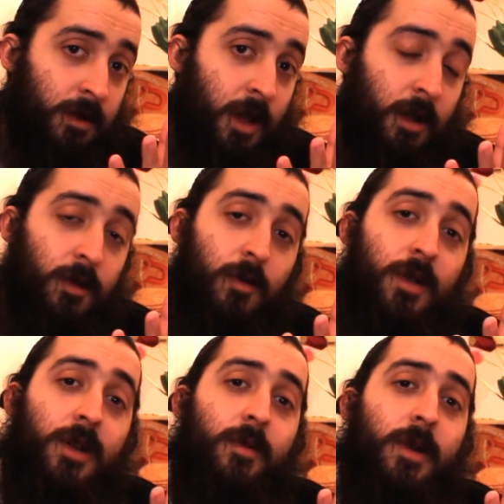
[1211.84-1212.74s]
tell you a
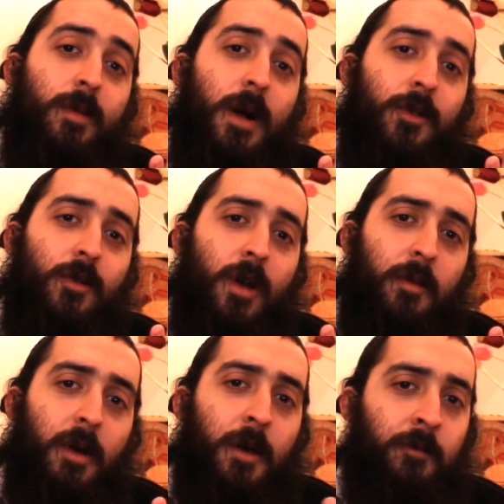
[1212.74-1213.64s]
little bit about the
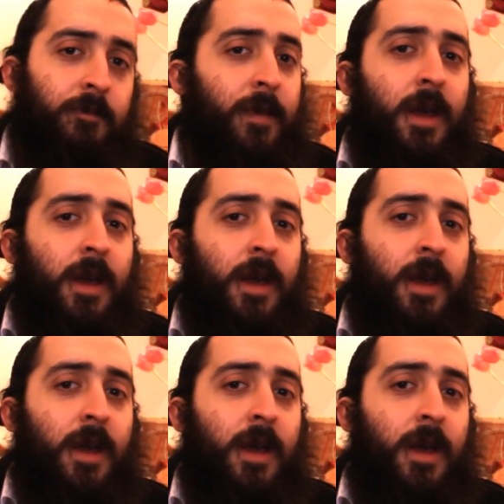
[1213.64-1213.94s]
Rebbe,